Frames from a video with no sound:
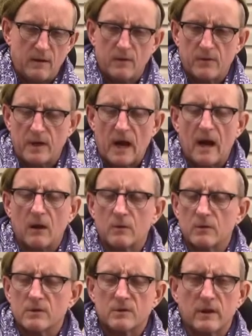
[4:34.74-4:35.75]
You know, the
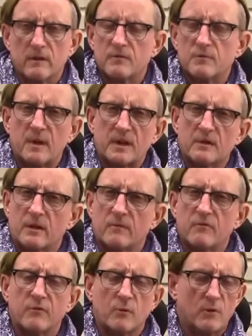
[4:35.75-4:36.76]
hours that I've spent on
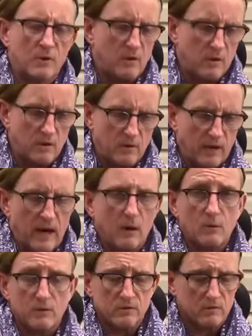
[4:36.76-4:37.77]
the floor,
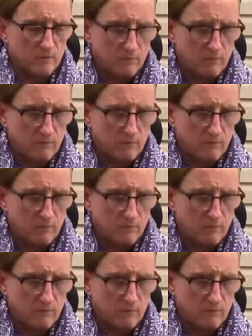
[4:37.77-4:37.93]
hours,